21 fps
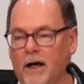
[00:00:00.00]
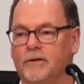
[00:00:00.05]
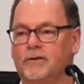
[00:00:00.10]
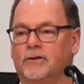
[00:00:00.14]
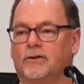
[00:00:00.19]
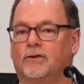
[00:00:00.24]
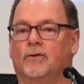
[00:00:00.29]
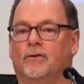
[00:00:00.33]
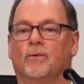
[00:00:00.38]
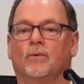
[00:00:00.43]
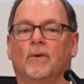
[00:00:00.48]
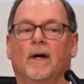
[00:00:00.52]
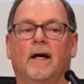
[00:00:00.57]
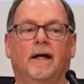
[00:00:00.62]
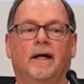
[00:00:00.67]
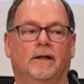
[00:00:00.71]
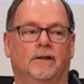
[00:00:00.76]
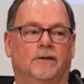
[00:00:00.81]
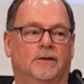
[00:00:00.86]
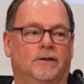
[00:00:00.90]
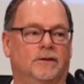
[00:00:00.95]

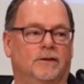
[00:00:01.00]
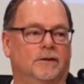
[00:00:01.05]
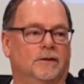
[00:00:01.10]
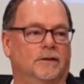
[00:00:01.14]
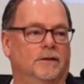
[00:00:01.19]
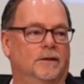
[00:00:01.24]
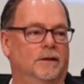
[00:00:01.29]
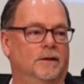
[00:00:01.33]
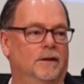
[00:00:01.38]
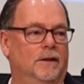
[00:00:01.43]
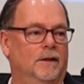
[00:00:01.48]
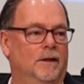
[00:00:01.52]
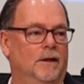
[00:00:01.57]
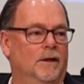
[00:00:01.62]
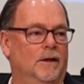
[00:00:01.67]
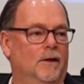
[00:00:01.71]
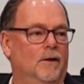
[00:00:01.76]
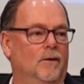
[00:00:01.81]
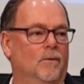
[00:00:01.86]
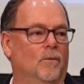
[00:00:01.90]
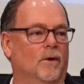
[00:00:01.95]
grace
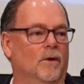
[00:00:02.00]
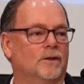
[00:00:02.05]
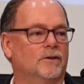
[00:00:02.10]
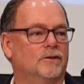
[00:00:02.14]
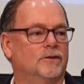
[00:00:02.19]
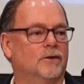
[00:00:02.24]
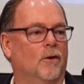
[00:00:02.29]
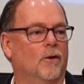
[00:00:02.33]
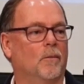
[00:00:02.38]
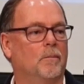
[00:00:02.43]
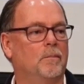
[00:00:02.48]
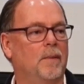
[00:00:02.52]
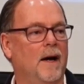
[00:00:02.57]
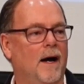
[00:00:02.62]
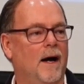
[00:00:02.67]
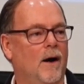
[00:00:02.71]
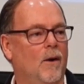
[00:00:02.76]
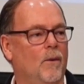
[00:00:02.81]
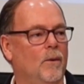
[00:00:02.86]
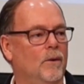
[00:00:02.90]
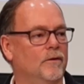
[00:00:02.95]
was so
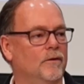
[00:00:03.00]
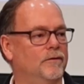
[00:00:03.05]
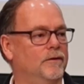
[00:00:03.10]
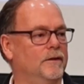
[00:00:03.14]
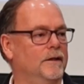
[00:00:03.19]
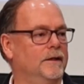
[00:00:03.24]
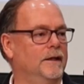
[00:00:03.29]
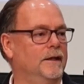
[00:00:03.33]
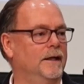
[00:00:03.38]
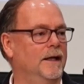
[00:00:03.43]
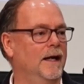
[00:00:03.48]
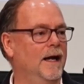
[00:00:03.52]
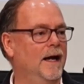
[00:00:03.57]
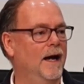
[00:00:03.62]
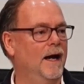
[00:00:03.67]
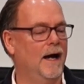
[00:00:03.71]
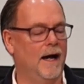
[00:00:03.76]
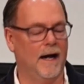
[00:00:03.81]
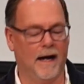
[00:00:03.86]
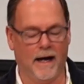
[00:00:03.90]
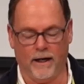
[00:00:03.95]
powerfully
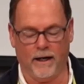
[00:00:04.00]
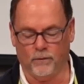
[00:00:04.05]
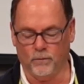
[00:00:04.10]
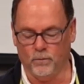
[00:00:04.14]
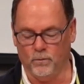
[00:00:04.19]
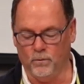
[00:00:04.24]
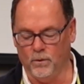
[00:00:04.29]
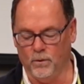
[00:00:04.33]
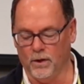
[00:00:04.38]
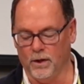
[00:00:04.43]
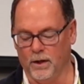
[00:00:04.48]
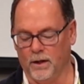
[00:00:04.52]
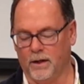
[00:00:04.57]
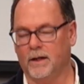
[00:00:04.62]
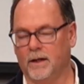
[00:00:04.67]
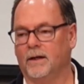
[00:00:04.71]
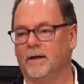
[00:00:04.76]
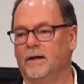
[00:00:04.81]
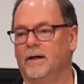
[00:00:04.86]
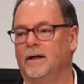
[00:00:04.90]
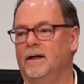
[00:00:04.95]
at work
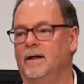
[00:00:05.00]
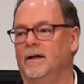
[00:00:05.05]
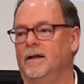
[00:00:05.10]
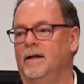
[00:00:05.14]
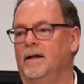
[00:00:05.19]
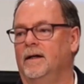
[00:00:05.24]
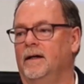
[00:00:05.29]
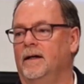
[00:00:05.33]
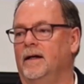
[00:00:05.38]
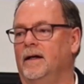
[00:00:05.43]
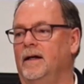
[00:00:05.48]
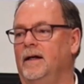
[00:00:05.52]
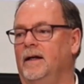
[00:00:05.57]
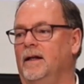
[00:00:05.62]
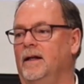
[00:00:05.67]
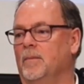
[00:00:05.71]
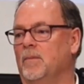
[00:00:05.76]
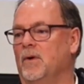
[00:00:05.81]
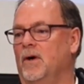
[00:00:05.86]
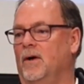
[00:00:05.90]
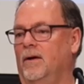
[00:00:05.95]
in
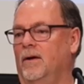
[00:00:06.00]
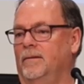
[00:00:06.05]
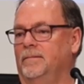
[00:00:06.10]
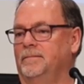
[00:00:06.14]
them all.